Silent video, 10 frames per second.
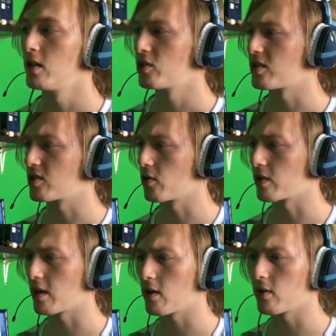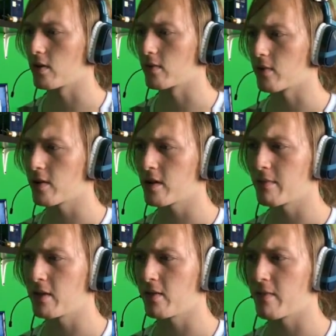just okay. Oh and we're in the
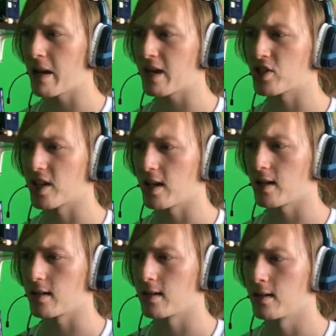middle of a match again.